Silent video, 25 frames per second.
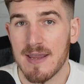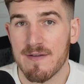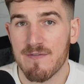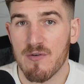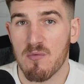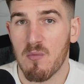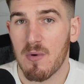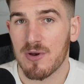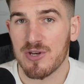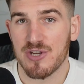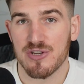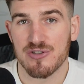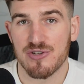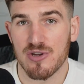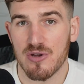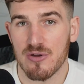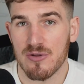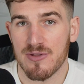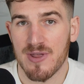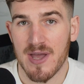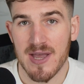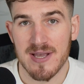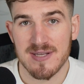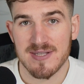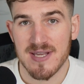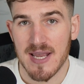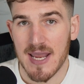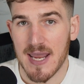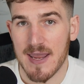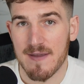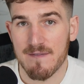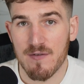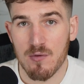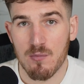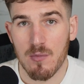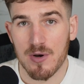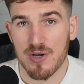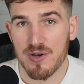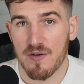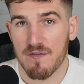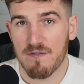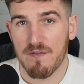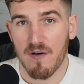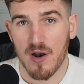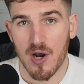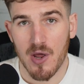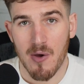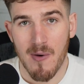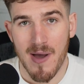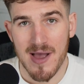even when you do this, even when you
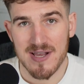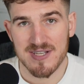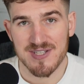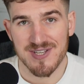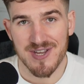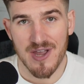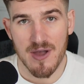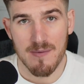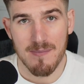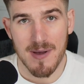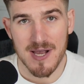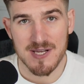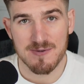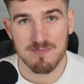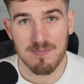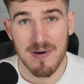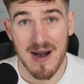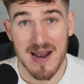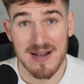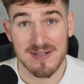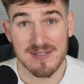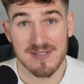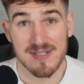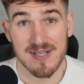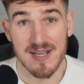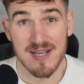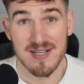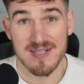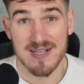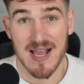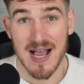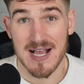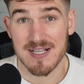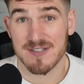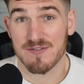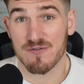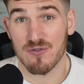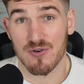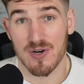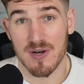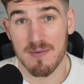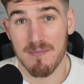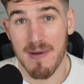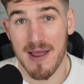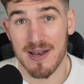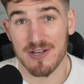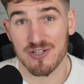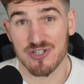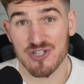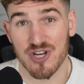follow SEO best practices, as I've already
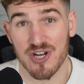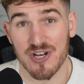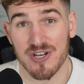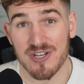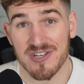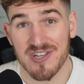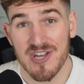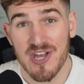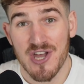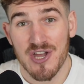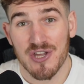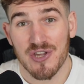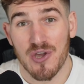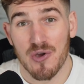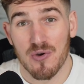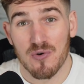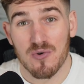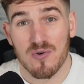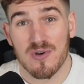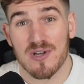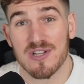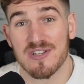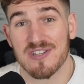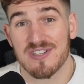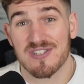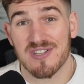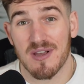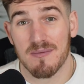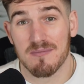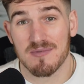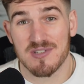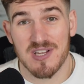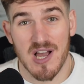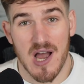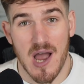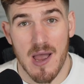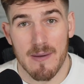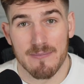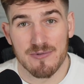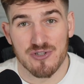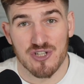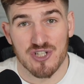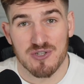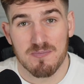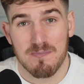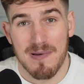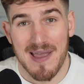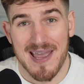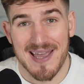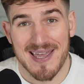mentioned, Google can sometimes
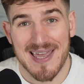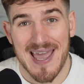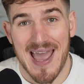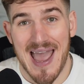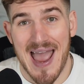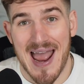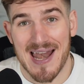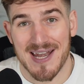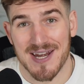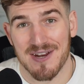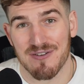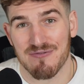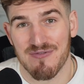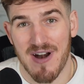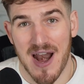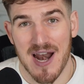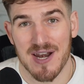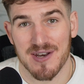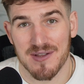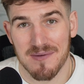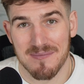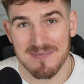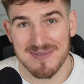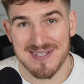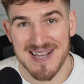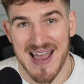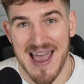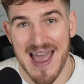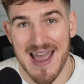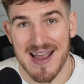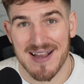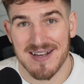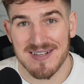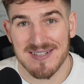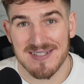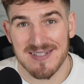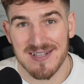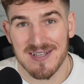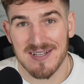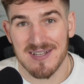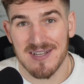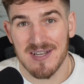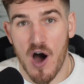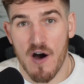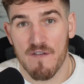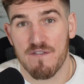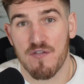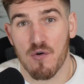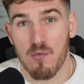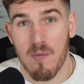just pick any random text
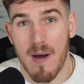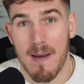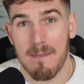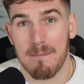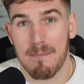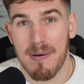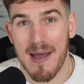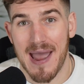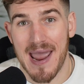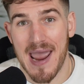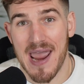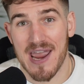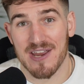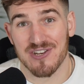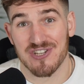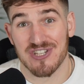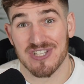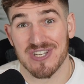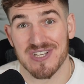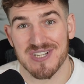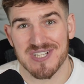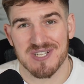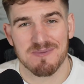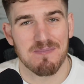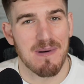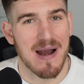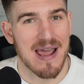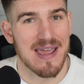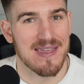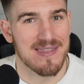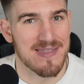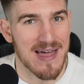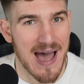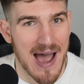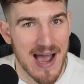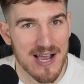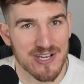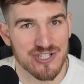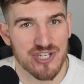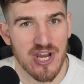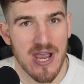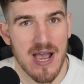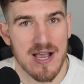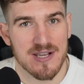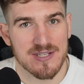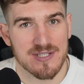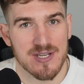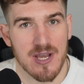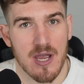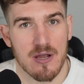off a web page and display that as your
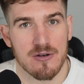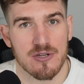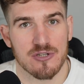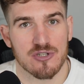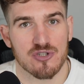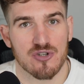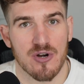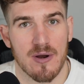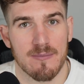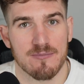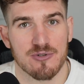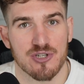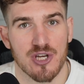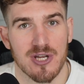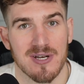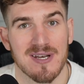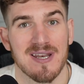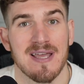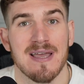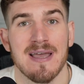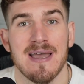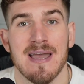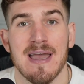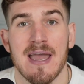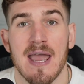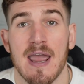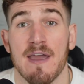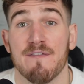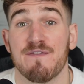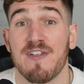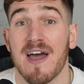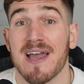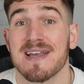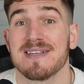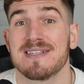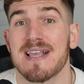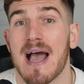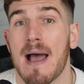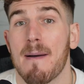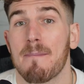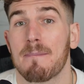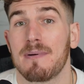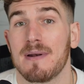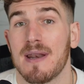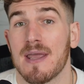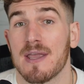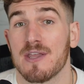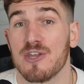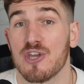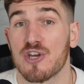SEO description. If that is
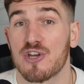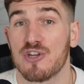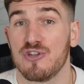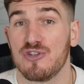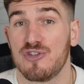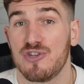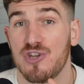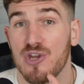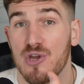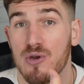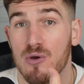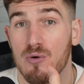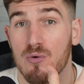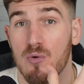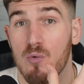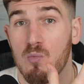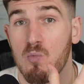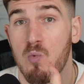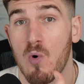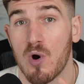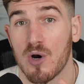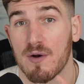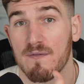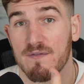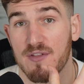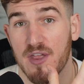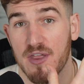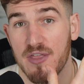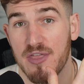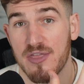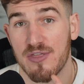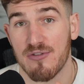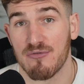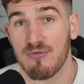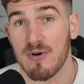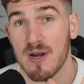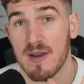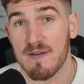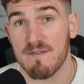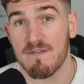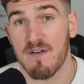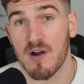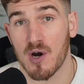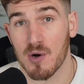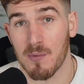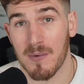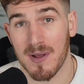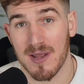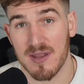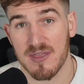happening, you can do one of the three
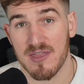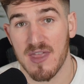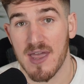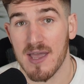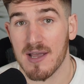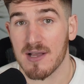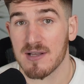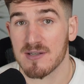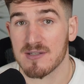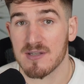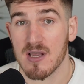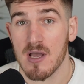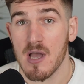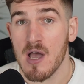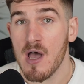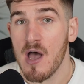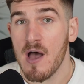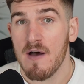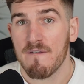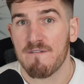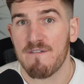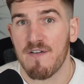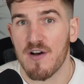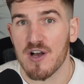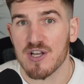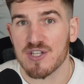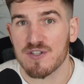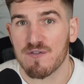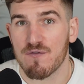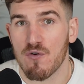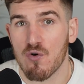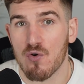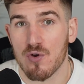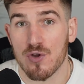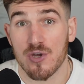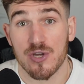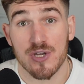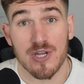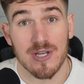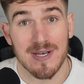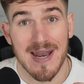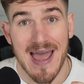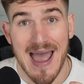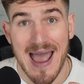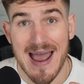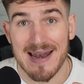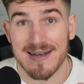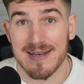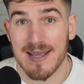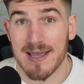following things. First of all, you can
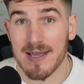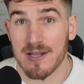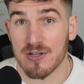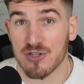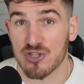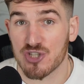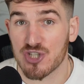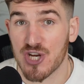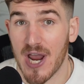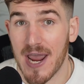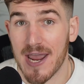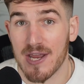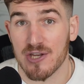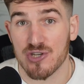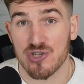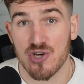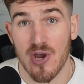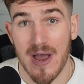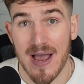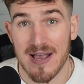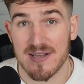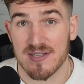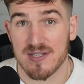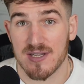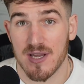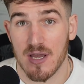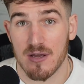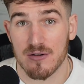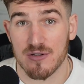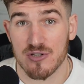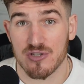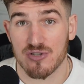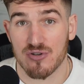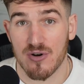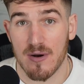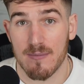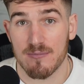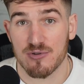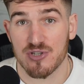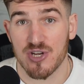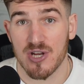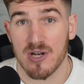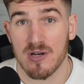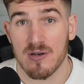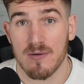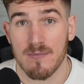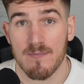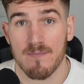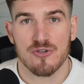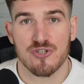edit and change your SEO
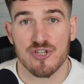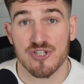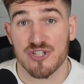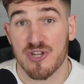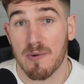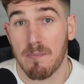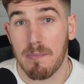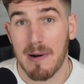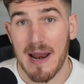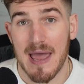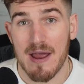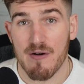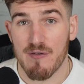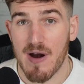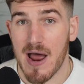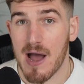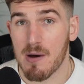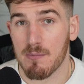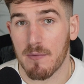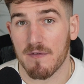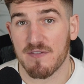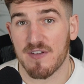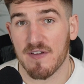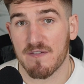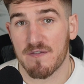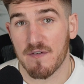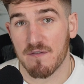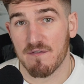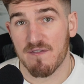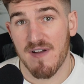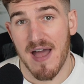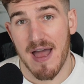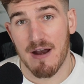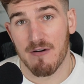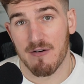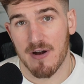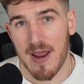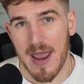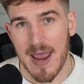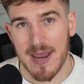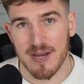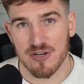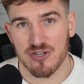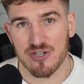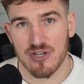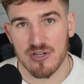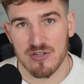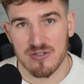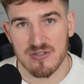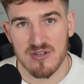description just to play around with different
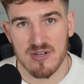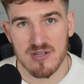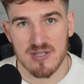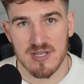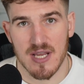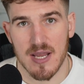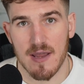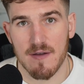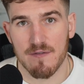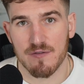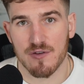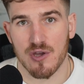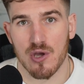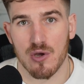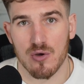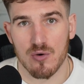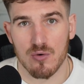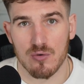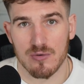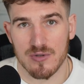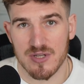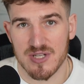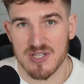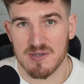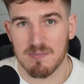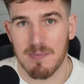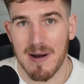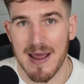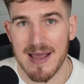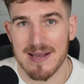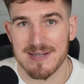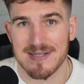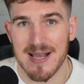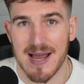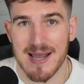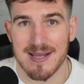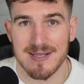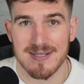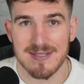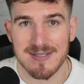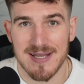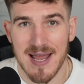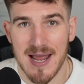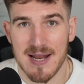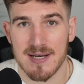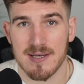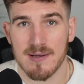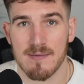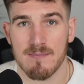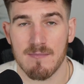variations to see if Google displays that
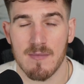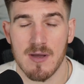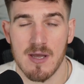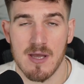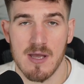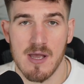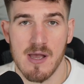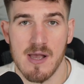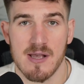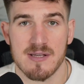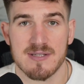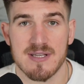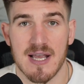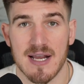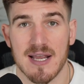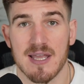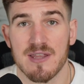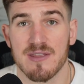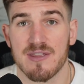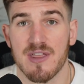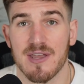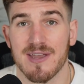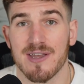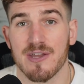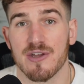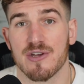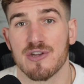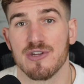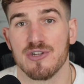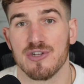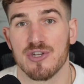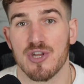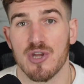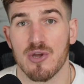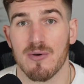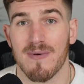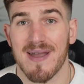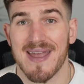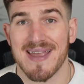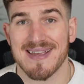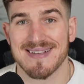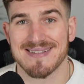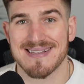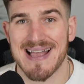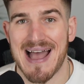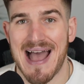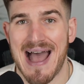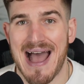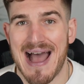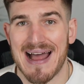instead. Second thing you can do
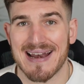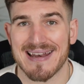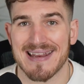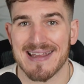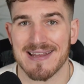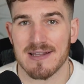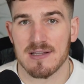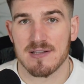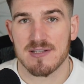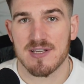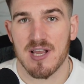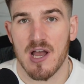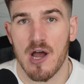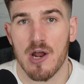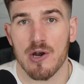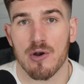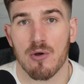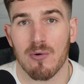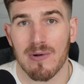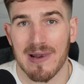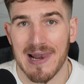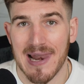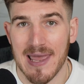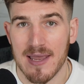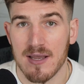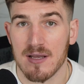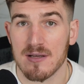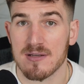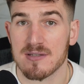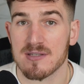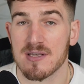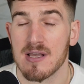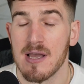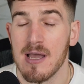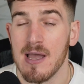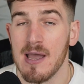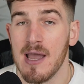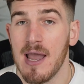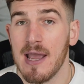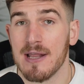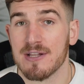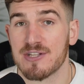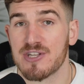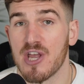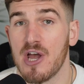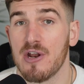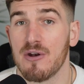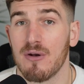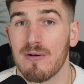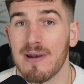is add internal links.
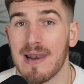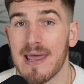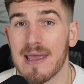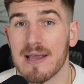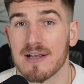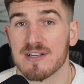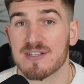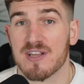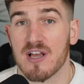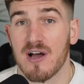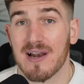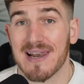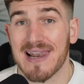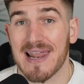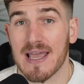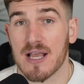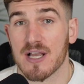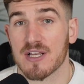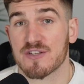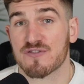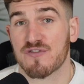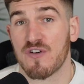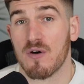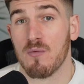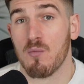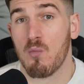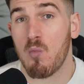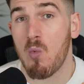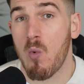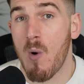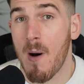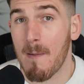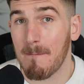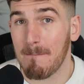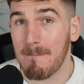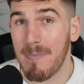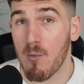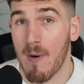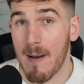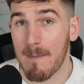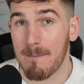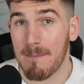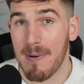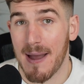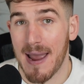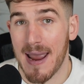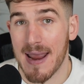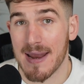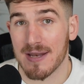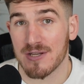Internal links are links from one web
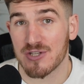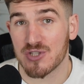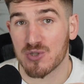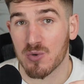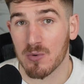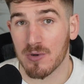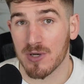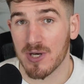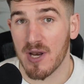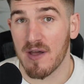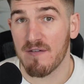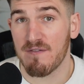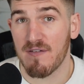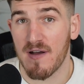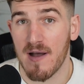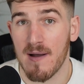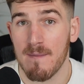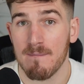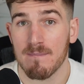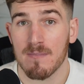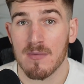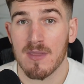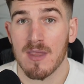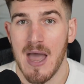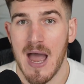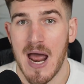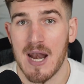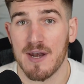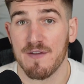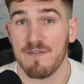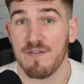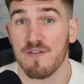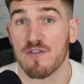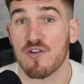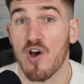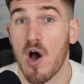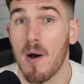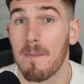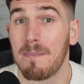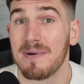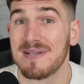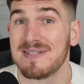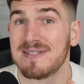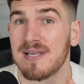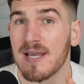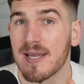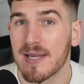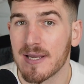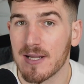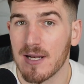page to another. And if you've got a
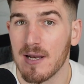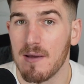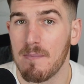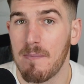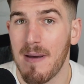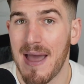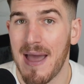particular